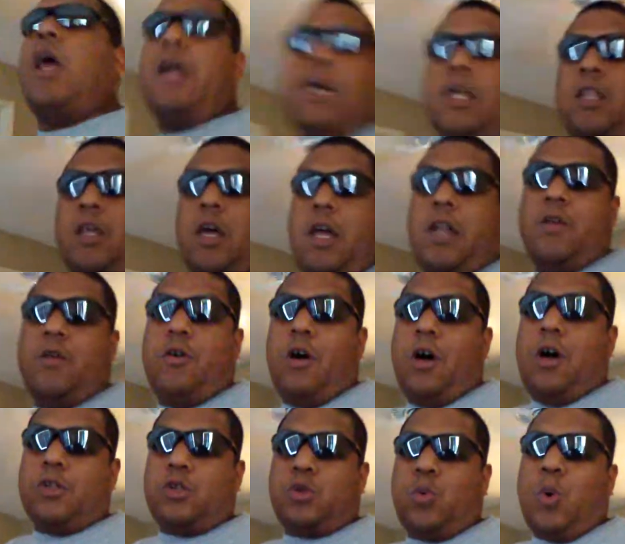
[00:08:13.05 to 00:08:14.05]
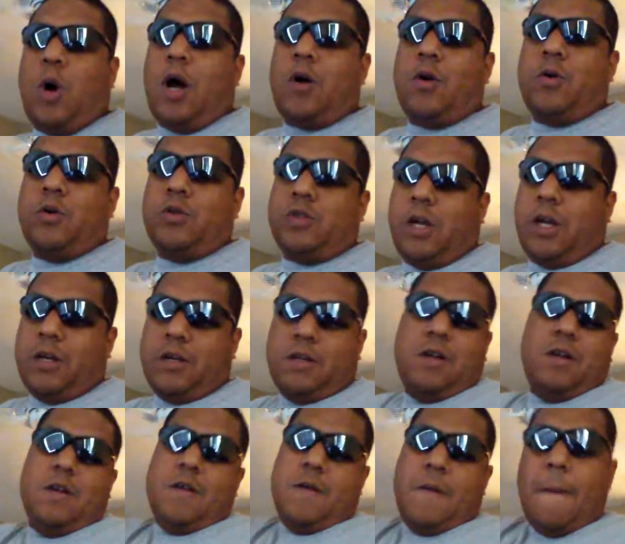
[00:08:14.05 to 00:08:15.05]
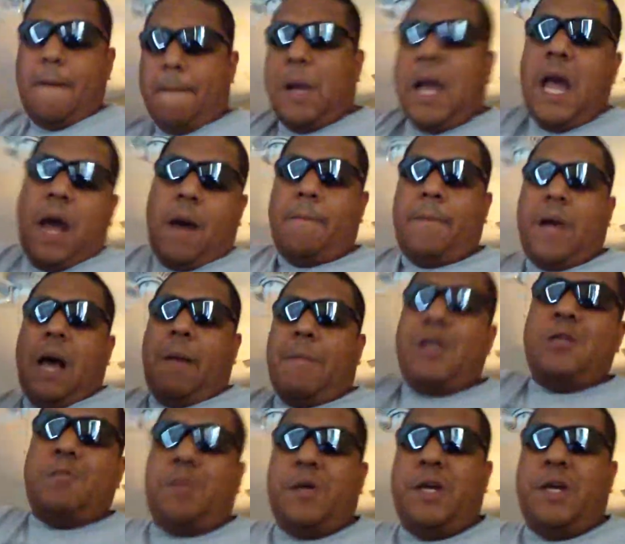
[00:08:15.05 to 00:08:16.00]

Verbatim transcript: like and then uh, was like, bam bam, he's